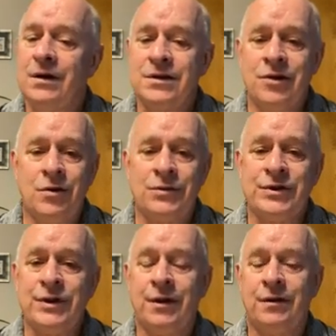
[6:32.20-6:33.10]
There is
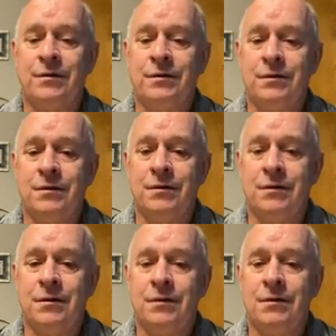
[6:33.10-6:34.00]
no sin
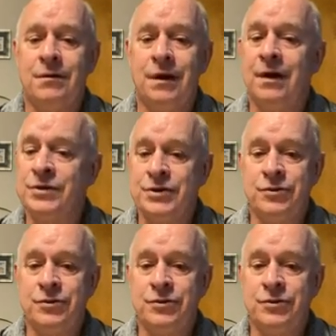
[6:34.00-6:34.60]
that